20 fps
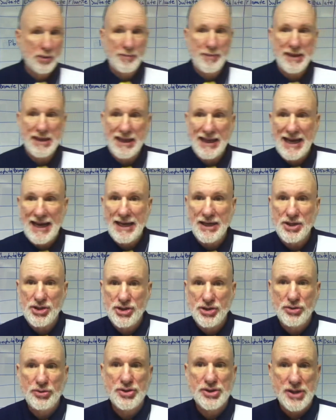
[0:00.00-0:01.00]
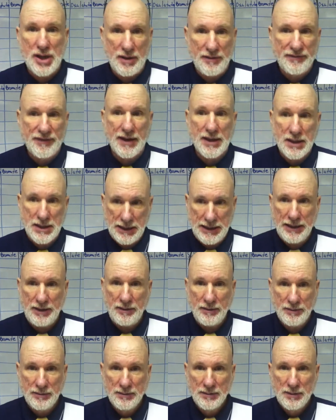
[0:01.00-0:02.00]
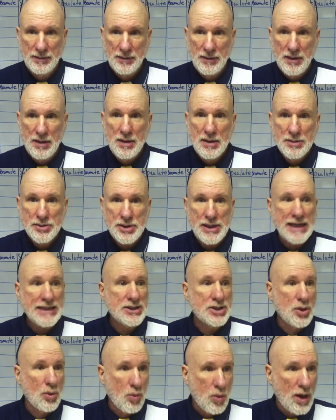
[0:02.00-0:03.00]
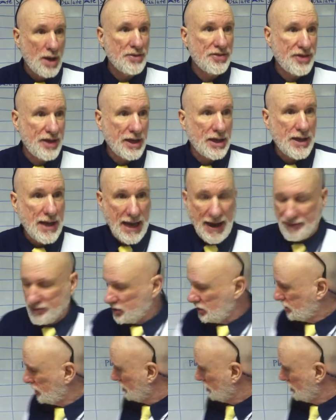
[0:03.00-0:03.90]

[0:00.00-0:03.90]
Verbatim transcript: would be lead 2 sulfate. Clear? So that's the one thing you have to